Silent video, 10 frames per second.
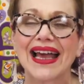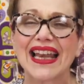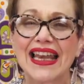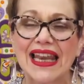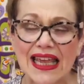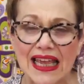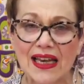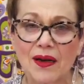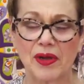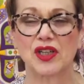a
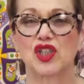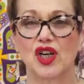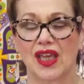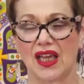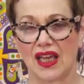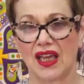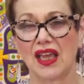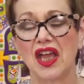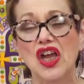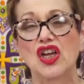little bit tricky